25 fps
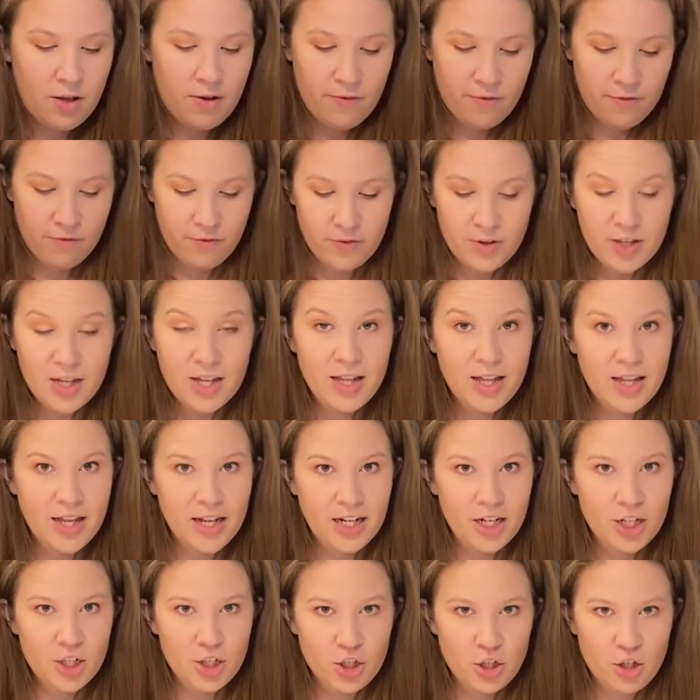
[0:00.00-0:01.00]
I feel
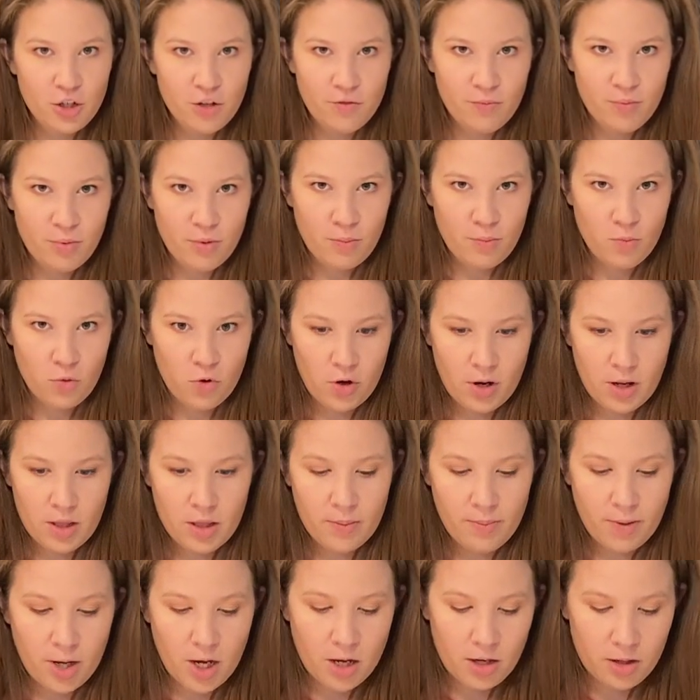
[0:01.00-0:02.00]
like I should have put more on
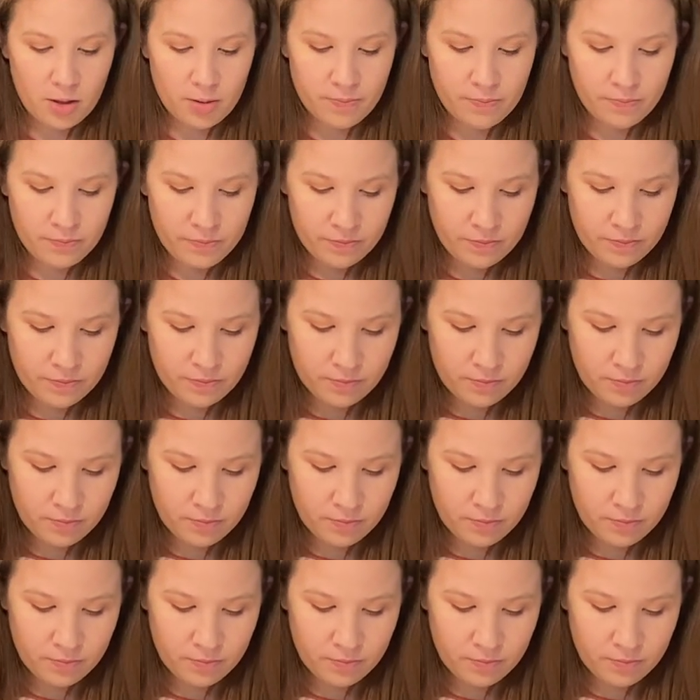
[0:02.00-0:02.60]
the bottom.